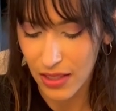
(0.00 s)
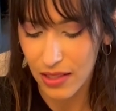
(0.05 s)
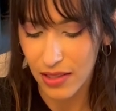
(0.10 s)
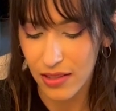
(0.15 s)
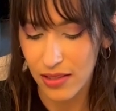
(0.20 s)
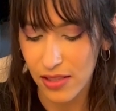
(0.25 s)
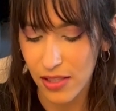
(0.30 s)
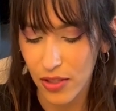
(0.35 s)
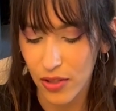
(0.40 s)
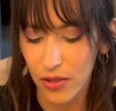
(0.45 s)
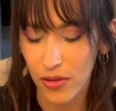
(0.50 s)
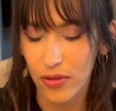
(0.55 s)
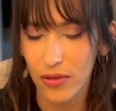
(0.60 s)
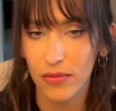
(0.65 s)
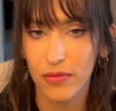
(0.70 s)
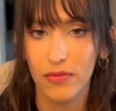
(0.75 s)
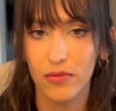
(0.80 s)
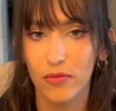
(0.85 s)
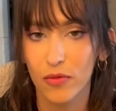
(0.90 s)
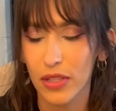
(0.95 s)
So
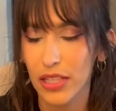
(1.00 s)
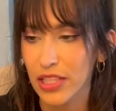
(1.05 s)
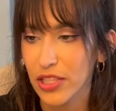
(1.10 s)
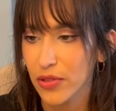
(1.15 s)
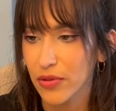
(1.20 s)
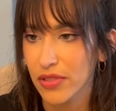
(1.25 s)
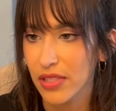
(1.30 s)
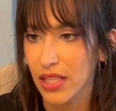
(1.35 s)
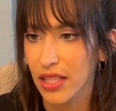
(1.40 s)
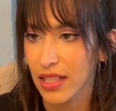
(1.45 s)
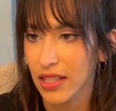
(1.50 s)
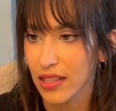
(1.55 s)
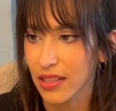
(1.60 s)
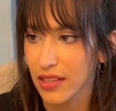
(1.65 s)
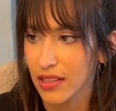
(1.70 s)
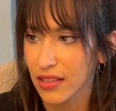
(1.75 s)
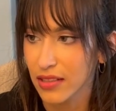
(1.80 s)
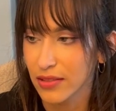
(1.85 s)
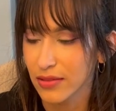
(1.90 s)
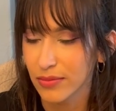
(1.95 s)
what I do is I
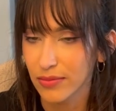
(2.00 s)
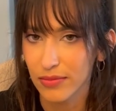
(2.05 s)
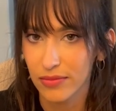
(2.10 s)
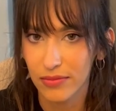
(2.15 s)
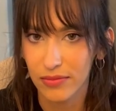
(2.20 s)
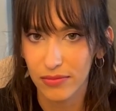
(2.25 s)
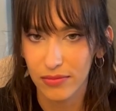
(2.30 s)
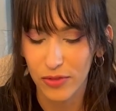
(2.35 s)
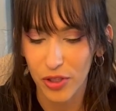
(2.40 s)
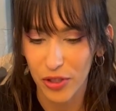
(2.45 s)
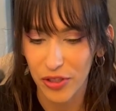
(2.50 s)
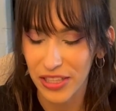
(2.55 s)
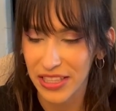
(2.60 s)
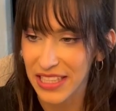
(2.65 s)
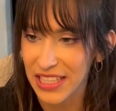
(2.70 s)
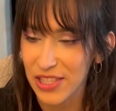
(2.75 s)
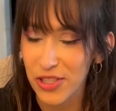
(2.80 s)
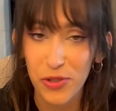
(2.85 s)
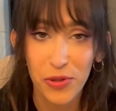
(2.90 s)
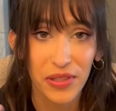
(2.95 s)
turn it
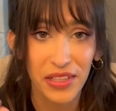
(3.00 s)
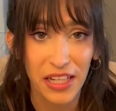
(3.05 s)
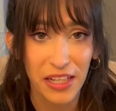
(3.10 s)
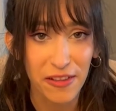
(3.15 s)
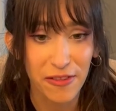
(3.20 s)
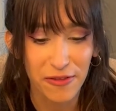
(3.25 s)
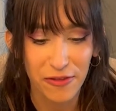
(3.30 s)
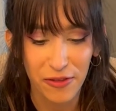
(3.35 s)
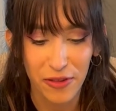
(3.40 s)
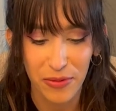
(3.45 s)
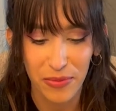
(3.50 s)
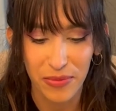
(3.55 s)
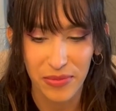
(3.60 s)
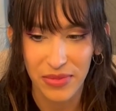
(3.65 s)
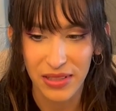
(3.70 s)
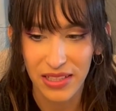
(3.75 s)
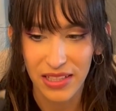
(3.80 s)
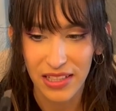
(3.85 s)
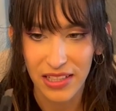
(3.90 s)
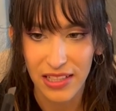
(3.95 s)
into a knife from
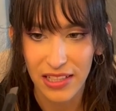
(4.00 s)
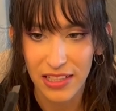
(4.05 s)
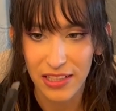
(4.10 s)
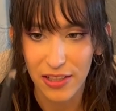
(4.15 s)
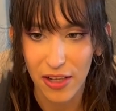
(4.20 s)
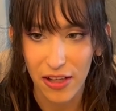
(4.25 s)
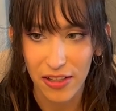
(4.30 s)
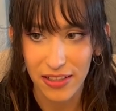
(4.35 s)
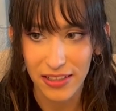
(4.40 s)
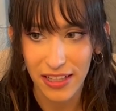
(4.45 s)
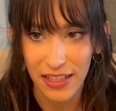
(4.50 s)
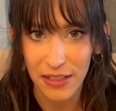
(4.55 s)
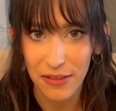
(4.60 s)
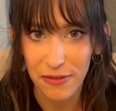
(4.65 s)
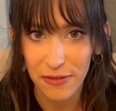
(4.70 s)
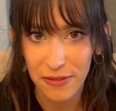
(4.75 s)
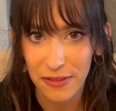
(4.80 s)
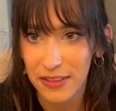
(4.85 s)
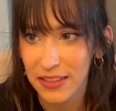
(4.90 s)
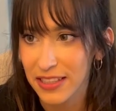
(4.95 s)
not a knife,
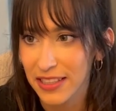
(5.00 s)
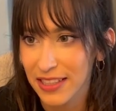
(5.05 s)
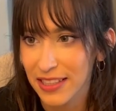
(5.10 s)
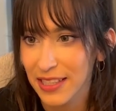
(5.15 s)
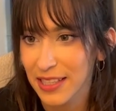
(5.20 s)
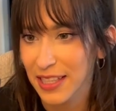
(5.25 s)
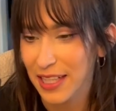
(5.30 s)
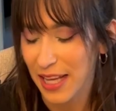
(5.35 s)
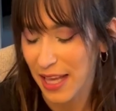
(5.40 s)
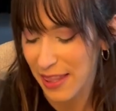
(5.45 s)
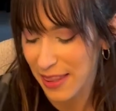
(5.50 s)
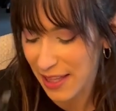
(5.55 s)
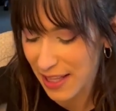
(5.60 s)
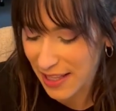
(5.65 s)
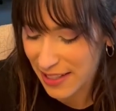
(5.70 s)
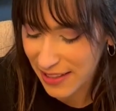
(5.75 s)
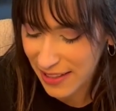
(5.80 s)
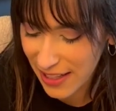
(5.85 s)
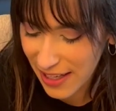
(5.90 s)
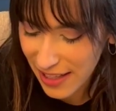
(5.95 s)
and
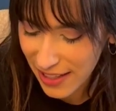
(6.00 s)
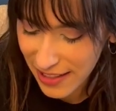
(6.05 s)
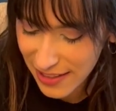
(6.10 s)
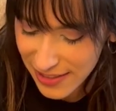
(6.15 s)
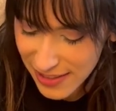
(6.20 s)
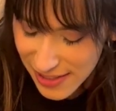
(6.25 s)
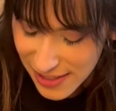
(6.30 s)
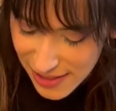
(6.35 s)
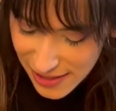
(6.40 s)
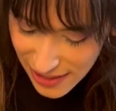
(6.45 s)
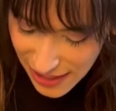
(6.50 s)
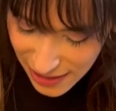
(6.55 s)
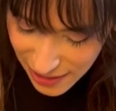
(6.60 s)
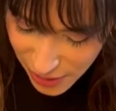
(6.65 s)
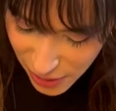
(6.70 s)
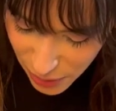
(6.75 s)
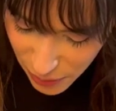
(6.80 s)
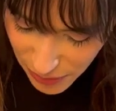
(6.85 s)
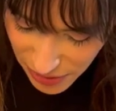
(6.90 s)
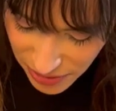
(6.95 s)
then I just kind of
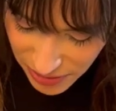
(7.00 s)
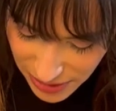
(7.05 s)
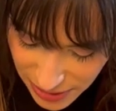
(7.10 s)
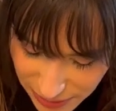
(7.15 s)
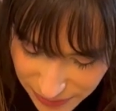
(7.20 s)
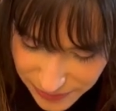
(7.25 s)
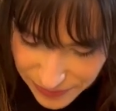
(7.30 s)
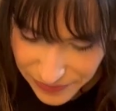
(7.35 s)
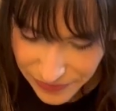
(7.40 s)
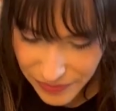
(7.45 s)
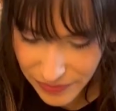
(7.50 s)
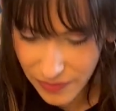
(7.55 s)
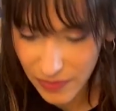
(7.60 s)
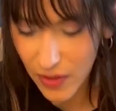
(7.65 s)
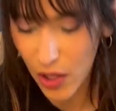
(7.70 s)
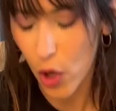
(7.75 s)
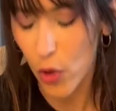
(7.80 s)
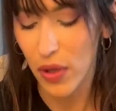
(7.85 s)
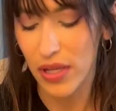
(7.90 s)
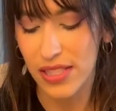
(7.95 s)
go around it.
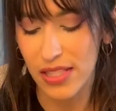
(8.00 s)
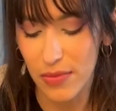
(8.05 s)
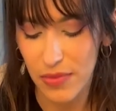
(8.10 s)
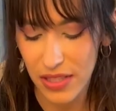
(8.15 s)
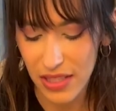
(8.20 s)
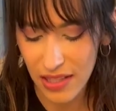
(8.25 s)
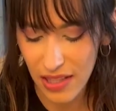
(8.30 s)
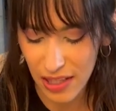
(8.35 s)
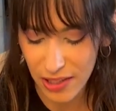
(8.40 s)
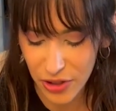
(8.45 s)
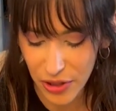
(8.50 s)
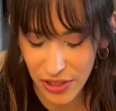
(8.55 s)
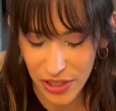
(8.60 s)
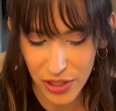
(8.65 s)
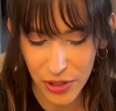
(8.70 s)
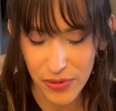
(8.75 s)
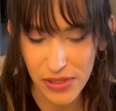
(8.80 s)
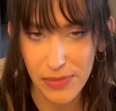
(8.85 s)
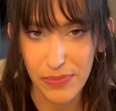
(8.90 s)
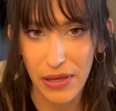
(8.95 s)
Oh, and something that I try to do
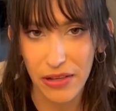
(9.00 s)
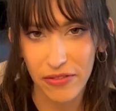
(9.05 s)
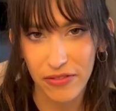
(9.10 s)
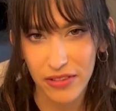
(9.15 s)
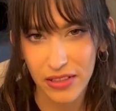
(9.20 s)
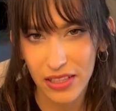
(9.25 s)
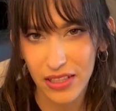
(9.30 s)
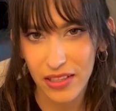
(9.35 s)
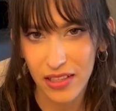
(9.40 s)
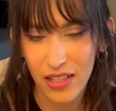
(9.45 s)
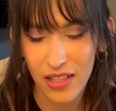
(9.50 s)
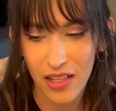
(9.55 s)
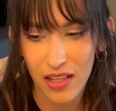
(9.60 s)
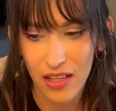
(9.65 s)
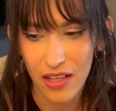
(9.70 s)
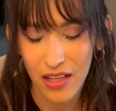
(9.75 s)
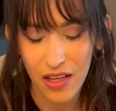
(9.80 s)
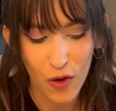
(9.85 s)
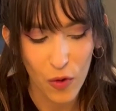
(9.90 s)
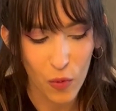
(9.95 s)
is bevel it
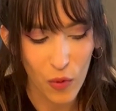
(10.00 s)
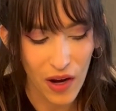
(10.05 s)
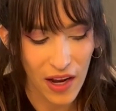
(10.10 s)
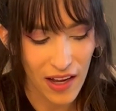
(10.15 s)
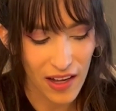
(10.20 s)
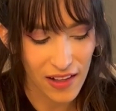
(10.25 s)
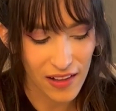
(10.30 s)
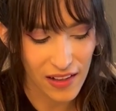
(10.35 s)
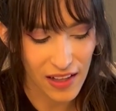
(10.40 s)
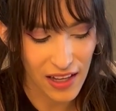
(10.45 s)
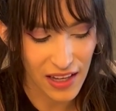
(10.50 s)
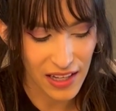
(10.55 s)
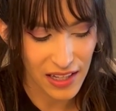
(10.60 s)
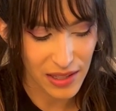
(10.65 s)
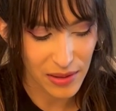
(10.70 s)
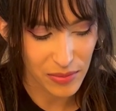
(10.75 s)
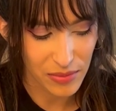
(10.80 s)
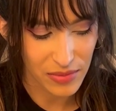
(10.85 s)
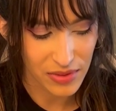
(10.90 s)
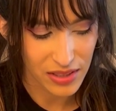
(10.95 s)
while
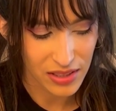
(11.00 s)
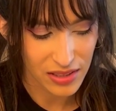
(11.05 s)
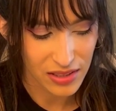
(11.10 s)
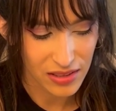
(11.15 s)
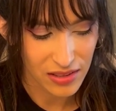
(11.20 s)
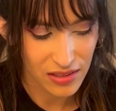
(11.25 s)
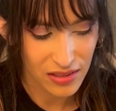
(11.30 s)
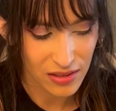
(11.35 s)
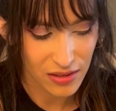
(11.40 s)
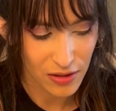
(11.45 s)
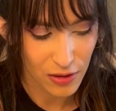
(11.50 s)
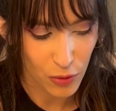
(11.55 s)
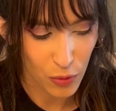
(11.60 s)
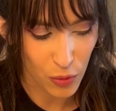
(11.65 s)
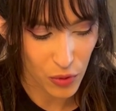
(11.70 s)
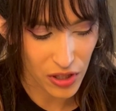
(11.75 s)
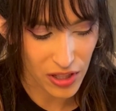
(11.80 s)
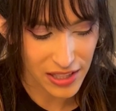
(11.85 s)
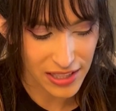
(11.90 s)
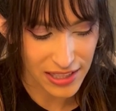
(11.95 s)
I'm
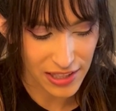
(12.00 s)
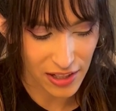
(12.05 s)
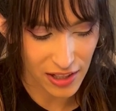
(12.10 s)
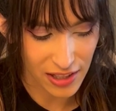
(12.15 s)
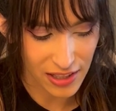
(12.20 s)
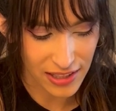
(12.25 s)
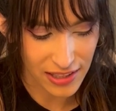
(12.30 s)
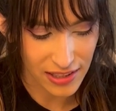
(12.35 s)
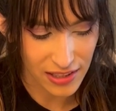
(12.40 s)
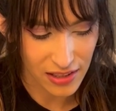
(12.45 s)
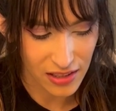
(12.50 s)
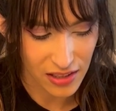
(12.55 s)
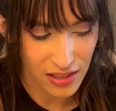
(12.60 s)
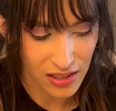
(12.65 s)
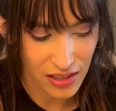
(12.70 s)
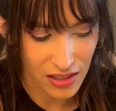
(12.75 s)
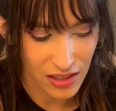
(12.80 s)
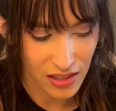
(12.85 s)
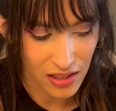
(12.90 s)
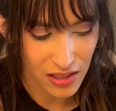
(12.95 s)
working on it,
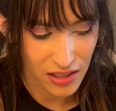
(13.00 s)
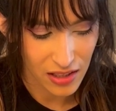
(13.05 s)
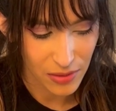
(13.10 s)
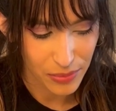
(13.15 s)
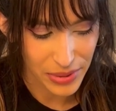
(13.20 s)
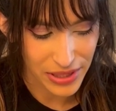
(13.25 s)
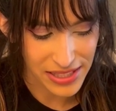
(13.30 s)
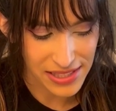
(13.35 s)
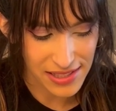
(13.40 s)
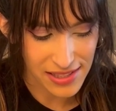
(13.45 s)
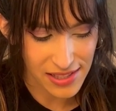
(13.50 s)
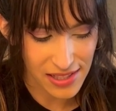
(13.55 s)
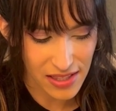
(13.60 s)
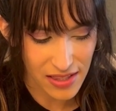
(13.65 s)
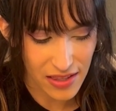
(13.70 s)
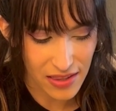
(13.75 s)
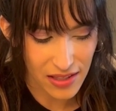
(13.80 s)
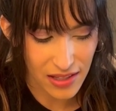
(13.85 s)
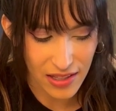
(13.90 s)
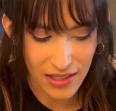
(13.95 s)
because I see
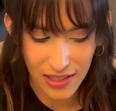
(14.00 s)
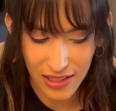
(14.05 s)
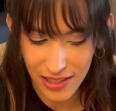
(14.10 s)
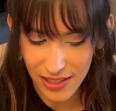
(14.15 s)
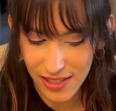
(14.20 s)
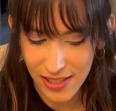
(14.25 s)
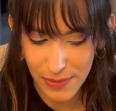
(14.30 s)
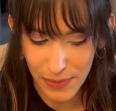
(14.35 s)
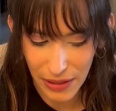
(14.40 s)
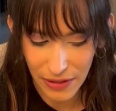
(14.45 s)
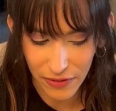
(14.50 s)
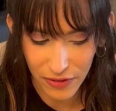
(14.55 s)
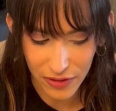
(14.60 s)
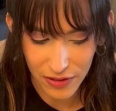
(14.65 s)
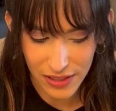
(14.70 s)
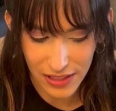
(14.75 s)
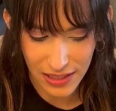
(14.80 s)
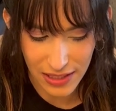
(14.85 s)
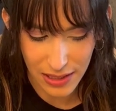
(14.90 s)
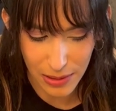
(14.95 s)
that it is
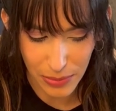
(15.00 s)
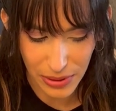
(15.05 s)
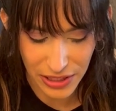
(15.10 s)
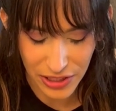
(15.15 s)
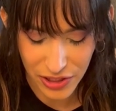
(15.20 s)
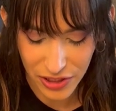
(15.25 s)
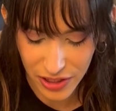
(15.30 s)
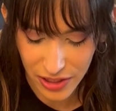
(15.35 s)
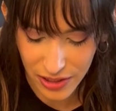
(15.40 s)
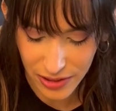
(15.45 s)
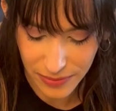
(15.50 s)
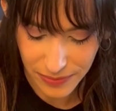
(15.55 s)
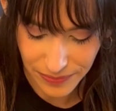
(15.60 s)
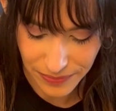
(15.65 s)
beveled in the picture.